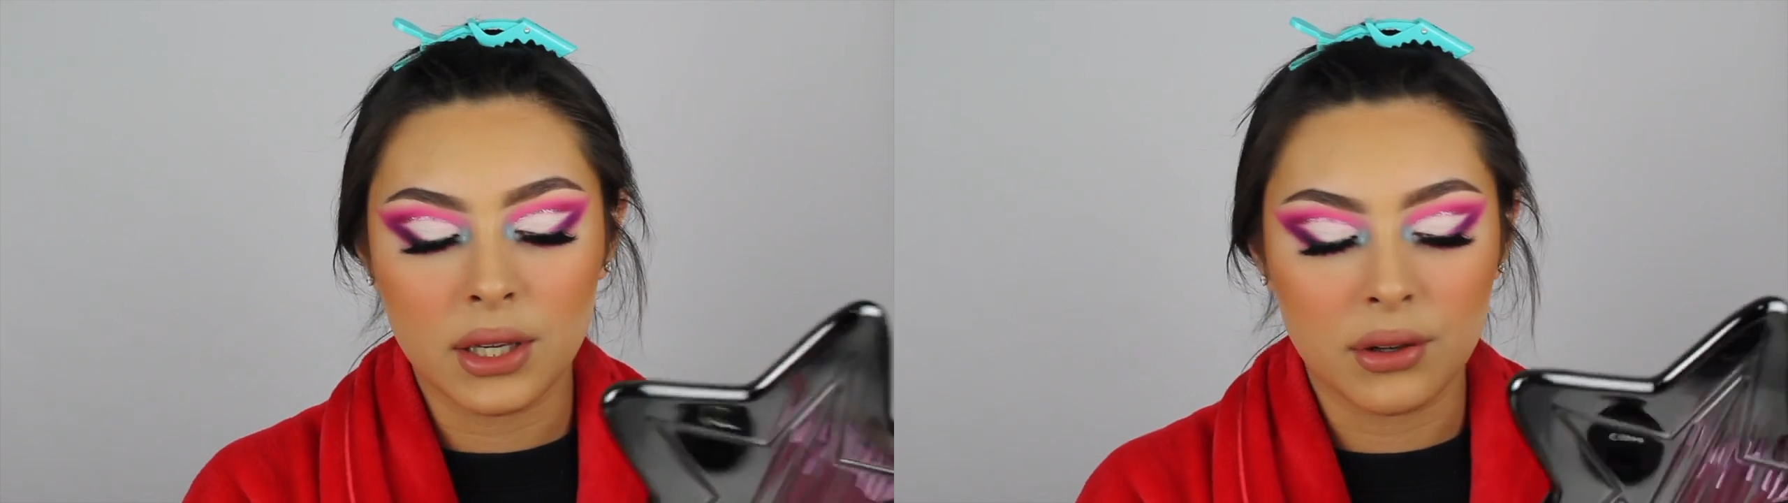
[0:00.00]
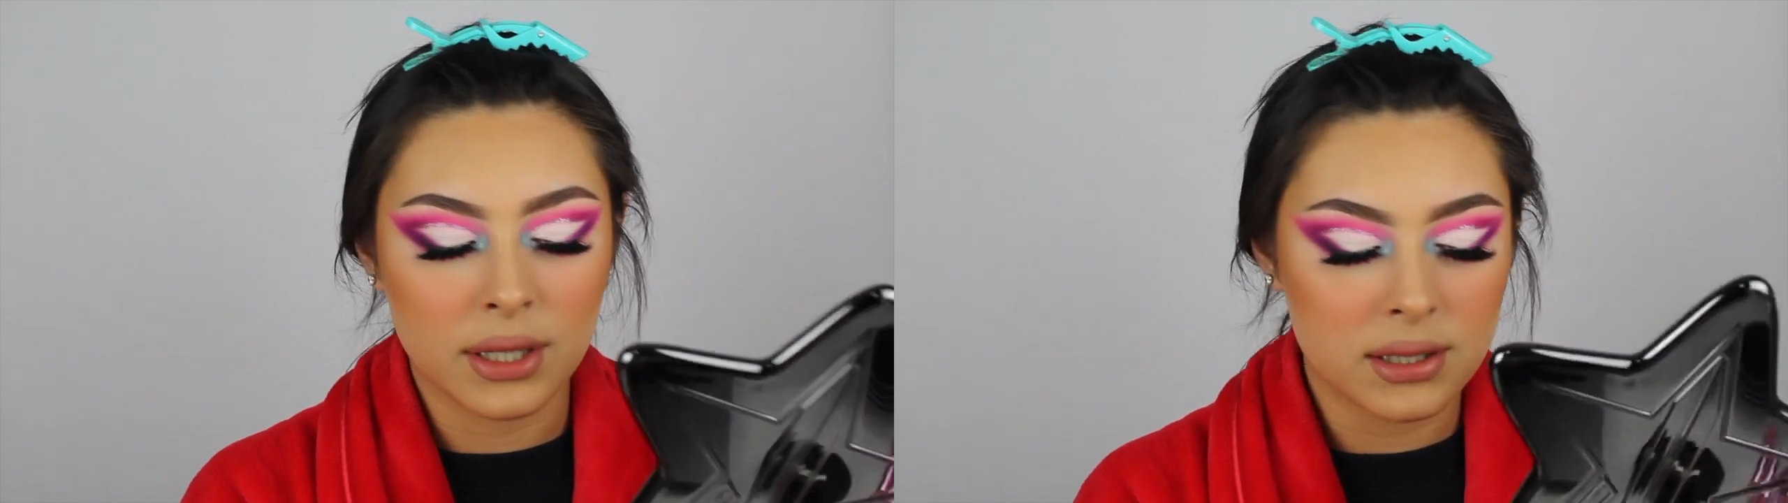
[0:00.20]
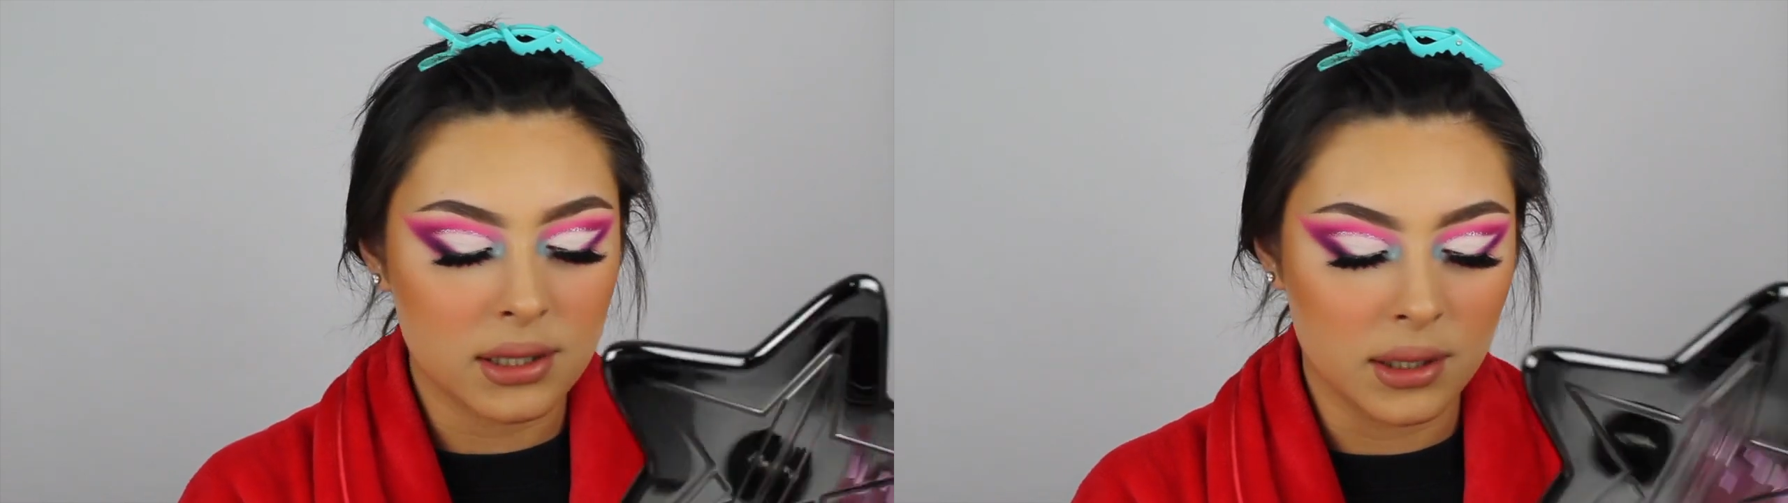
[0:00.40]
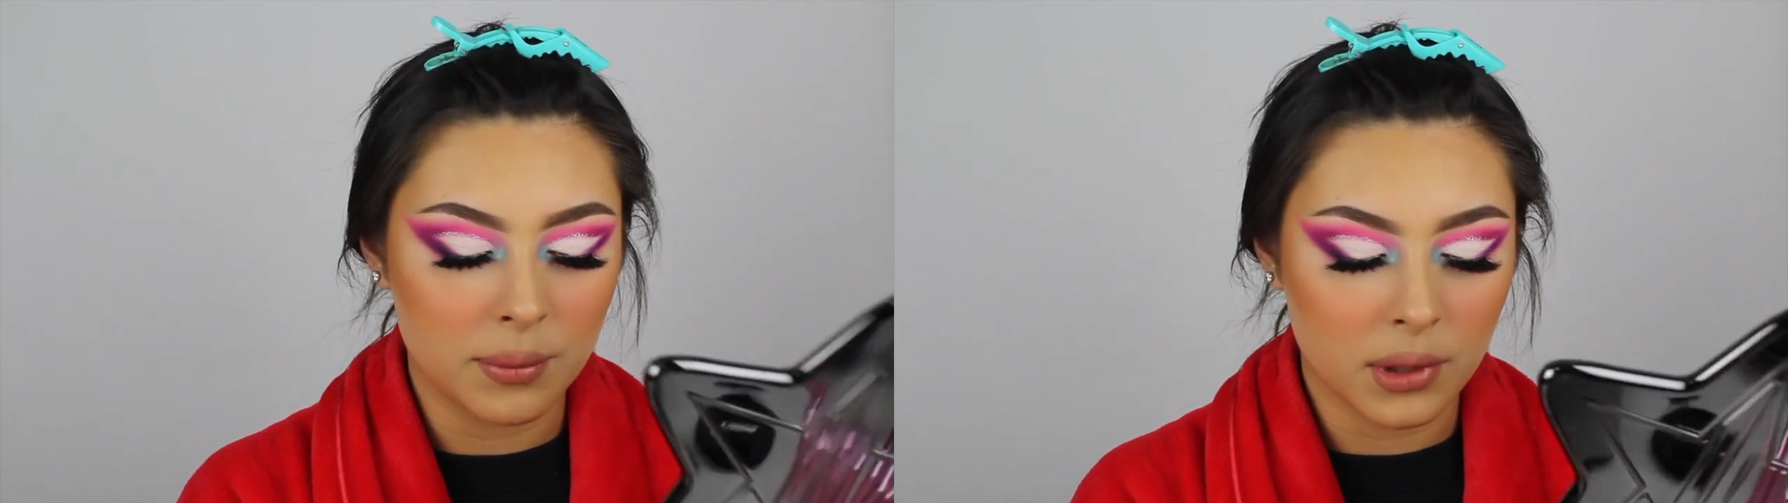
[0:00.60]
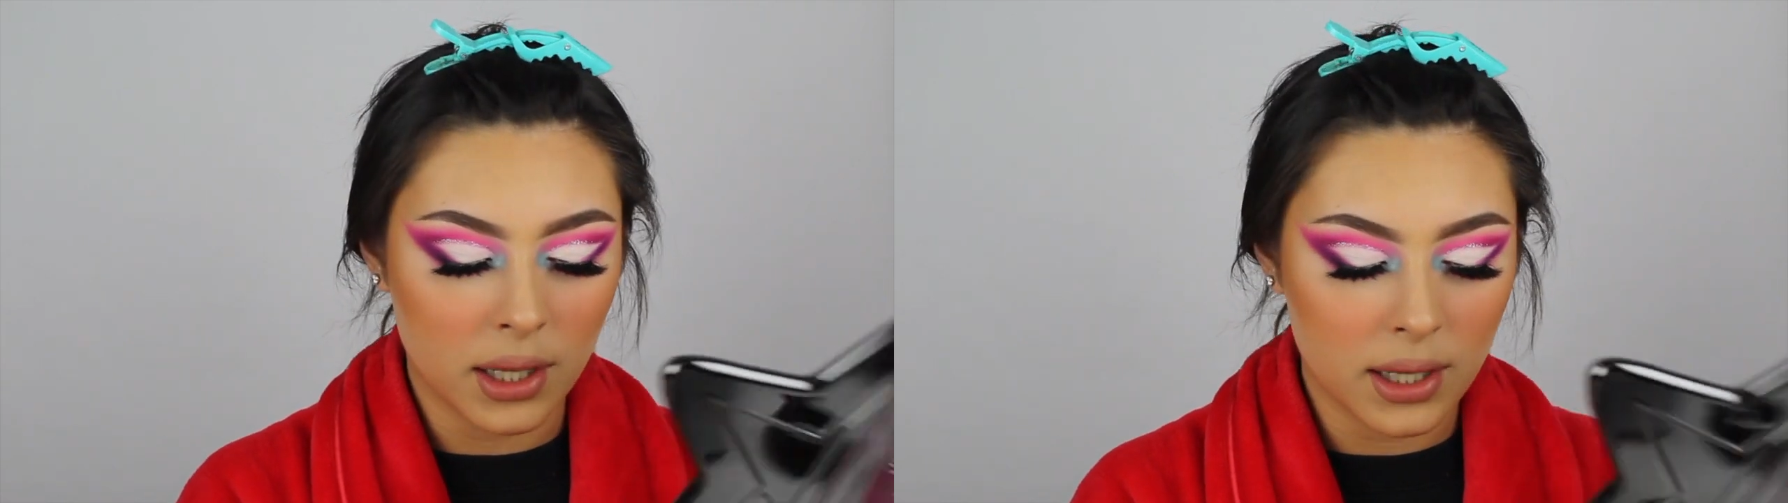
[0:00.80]
Iridescent
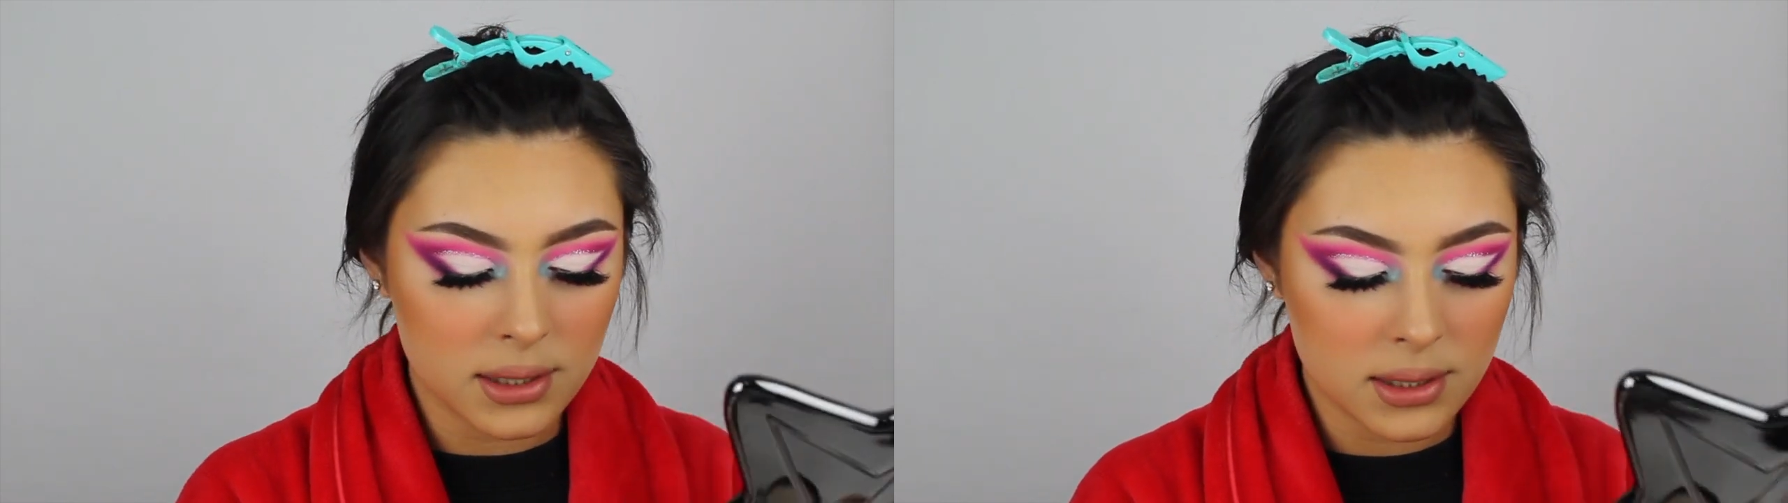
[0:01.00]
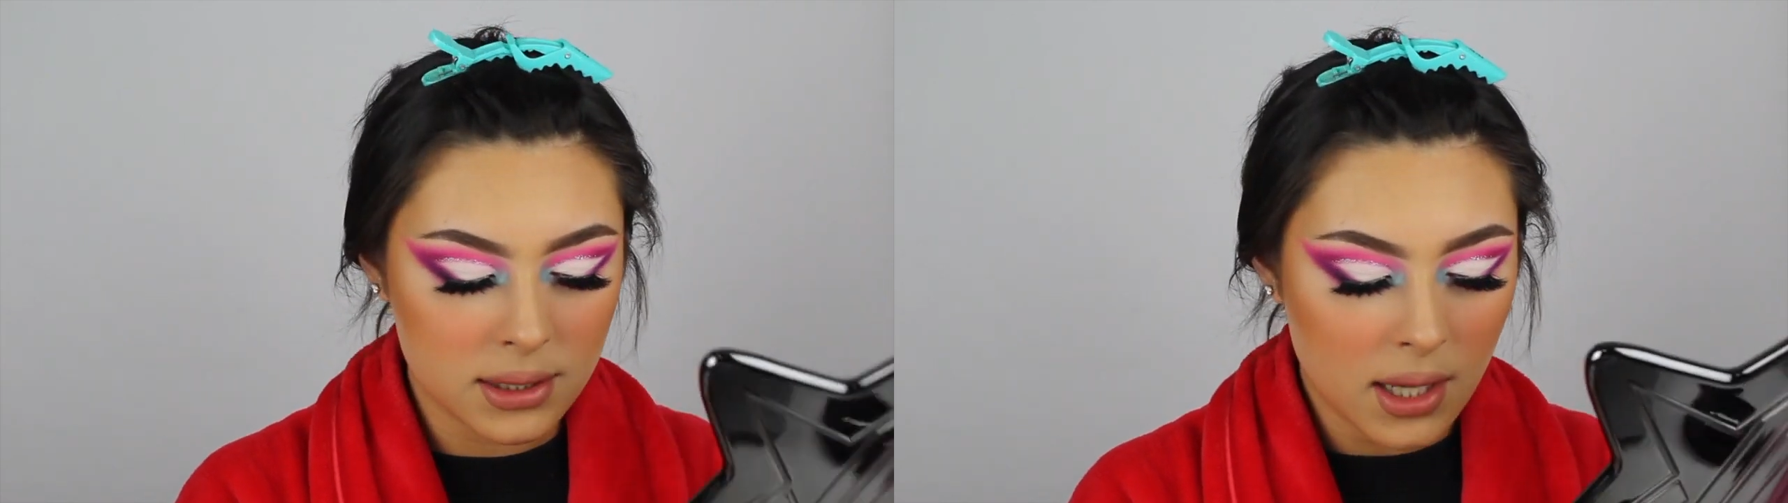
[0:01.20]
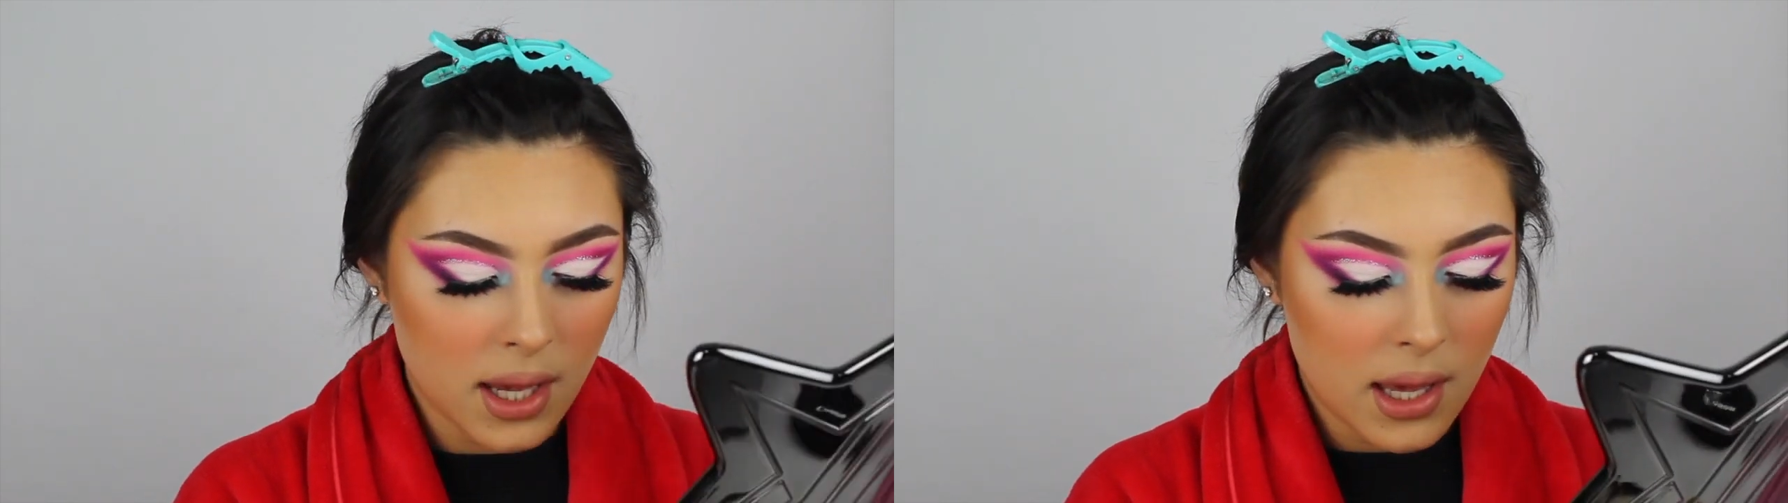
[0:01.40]
Lip Gloss.